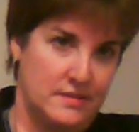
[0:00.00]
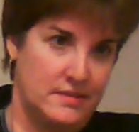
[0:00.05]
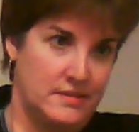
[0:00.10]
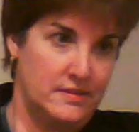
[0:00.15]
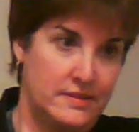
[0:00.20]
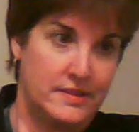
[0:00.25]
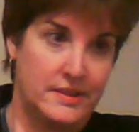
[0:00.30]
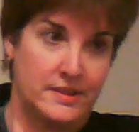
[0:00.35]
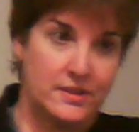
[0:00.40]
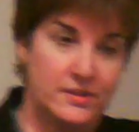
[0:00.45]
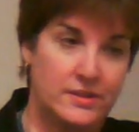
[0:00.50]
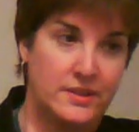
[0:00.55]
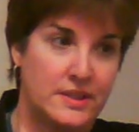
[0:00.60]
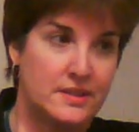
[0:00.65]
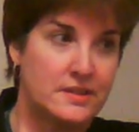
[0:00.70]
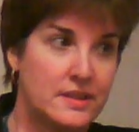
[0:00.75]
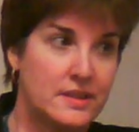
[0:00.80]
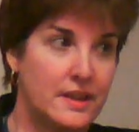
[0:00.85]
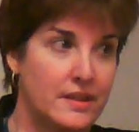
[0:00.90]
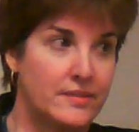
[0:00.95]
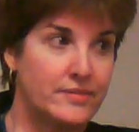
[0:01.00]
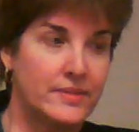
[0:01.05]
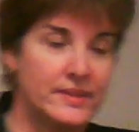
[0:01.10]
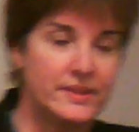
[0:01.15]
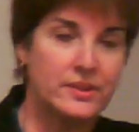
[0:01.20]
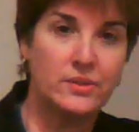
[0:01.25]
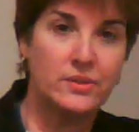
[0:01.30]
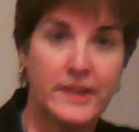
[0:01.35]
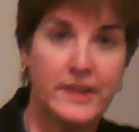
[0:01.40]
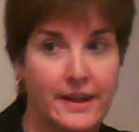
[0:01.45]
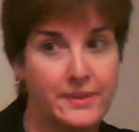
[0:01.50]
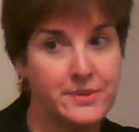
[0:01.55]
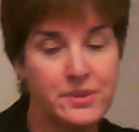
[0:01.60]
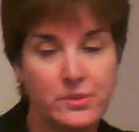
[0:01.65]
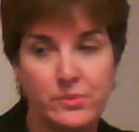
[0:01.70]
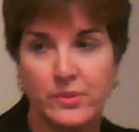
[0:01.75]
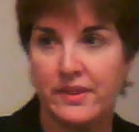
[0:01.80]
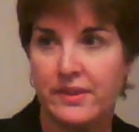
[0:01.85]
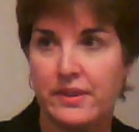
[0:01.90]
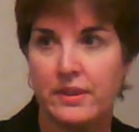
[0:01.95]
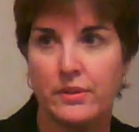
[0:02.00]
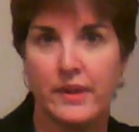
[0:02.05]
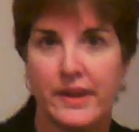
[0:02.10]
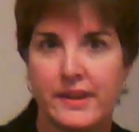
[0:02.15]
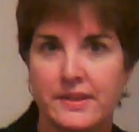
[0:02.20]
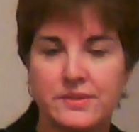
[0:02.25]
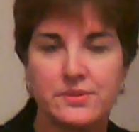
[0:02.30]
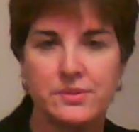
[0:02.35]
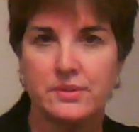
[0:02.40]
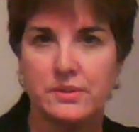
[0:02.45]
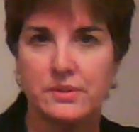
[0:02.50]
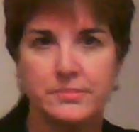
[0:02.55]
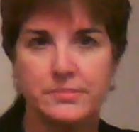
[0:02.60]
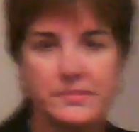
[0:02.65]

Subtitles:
Then you need to have legal counsel with you, I assume.